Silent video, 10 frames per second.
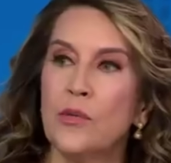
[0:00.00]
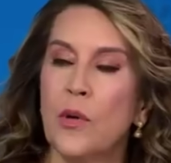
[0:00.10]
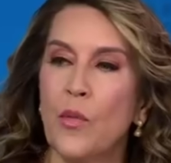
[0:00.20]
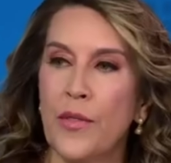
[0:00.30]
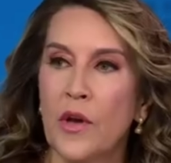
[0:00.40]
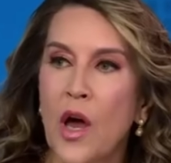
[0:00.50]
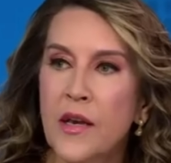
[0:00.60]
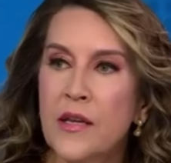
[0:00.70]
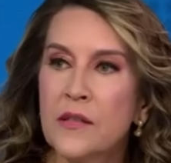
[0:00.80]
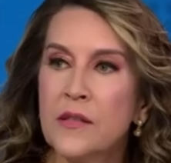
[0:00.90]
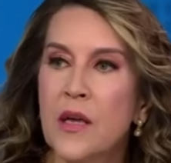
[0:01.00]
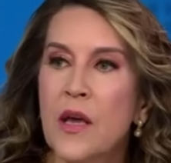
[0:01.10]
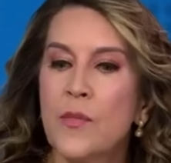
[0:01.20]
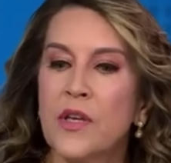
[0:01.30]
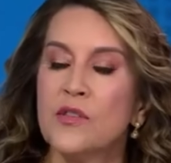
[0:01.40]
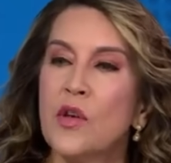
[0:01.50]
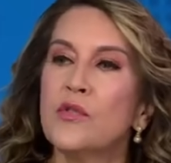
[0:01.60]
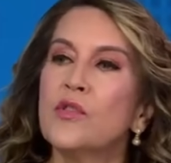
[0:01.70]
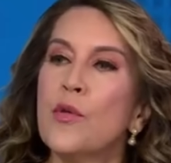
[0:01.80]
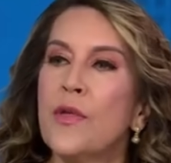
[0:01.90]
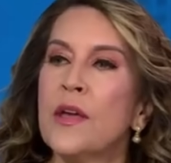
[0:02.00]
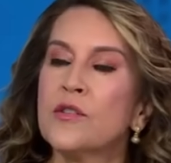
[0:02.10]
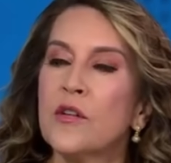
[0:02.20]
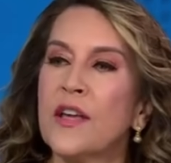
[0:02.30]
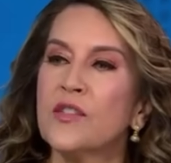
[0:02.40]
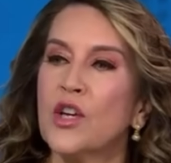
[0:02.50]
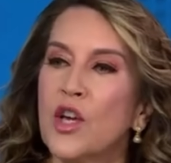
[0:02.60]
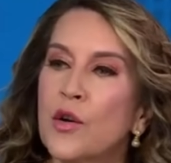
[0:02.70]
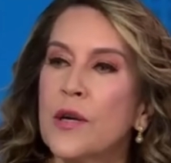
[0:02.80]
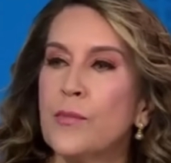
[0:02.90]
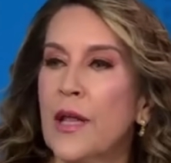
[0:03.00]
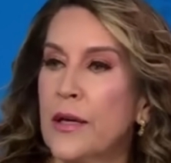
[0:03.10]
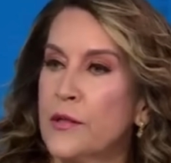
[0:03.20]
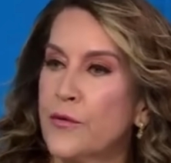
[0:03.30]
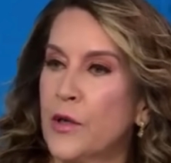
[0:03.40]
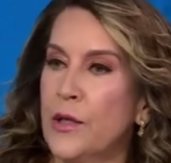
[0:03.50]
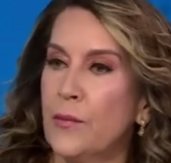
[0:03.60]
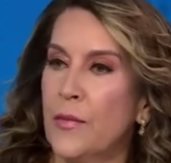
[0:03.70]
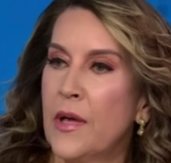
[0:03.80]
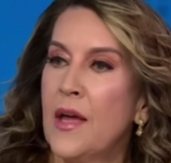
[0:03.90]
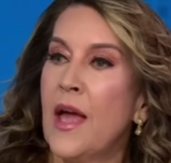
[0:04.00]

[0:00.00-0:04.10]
to do it with an audience because those two things are like security blankets for him.